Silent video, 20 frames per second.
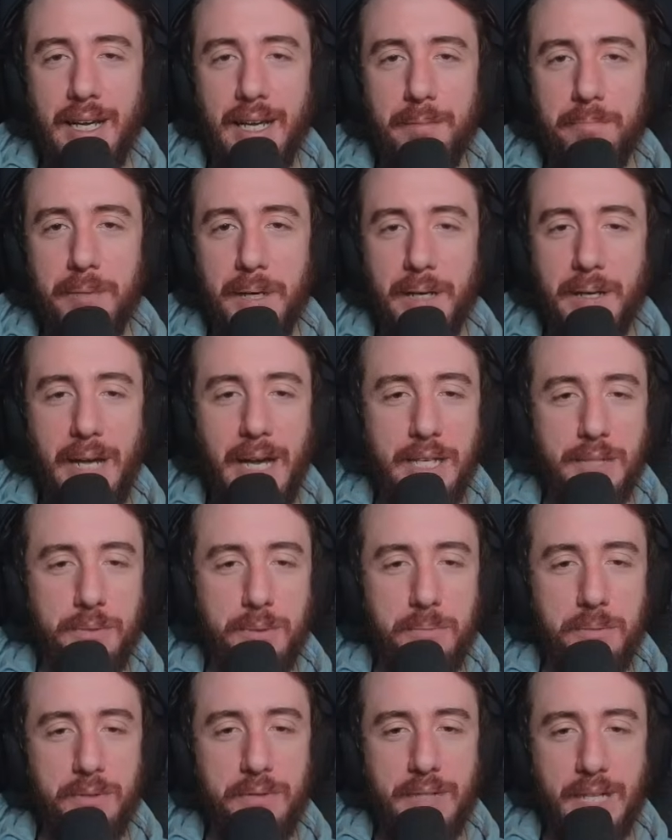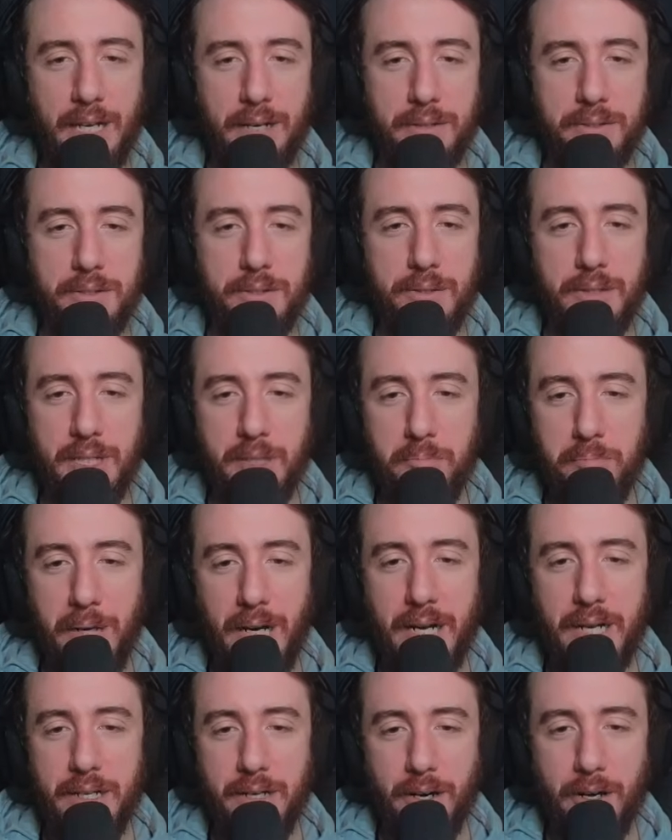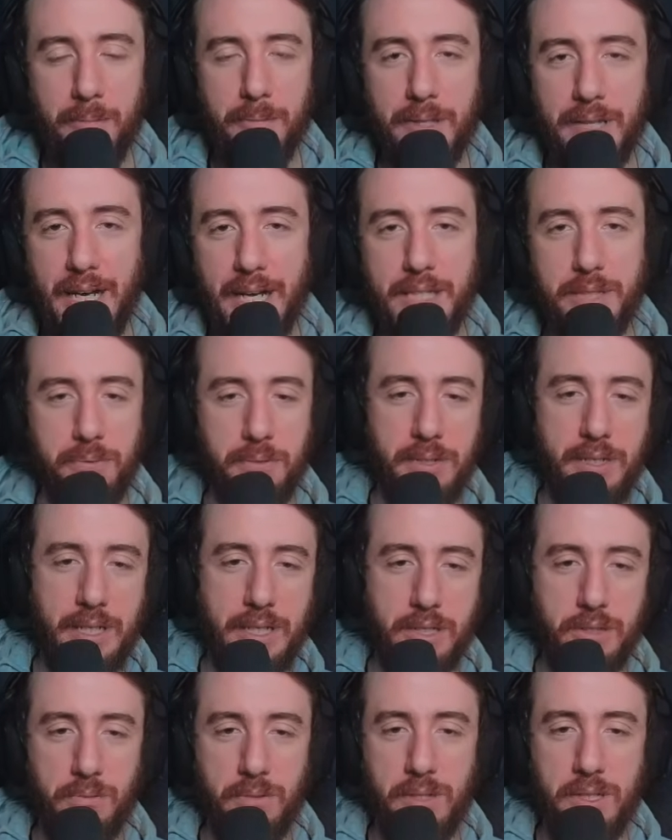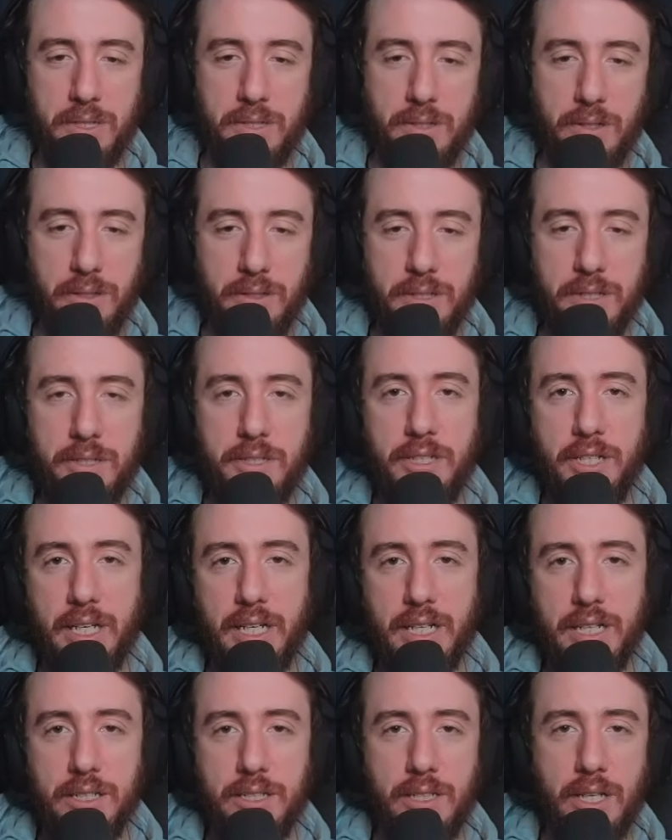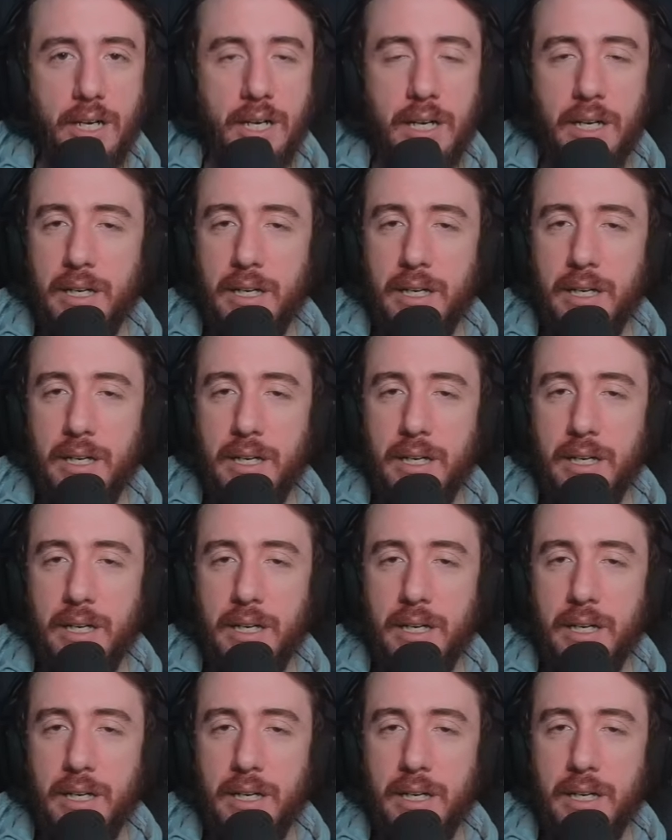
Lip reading: But as we move down to the body armor, that's where things really start to change.